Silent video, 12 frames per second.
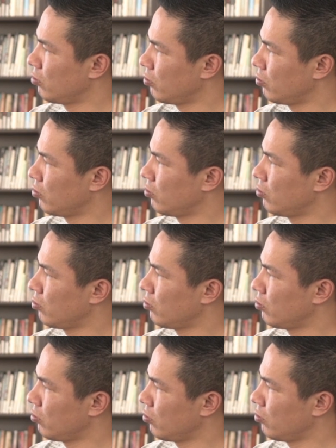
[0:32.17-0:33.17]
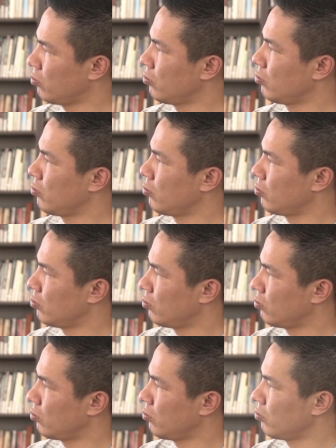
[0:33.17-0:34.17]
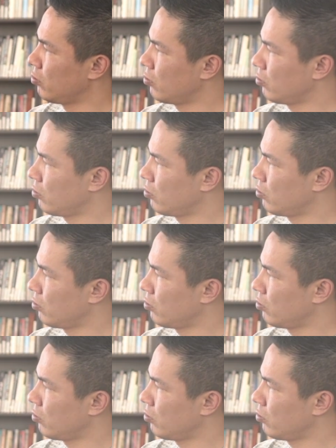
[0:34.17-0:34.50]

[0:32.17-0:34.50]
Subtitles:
[no speech]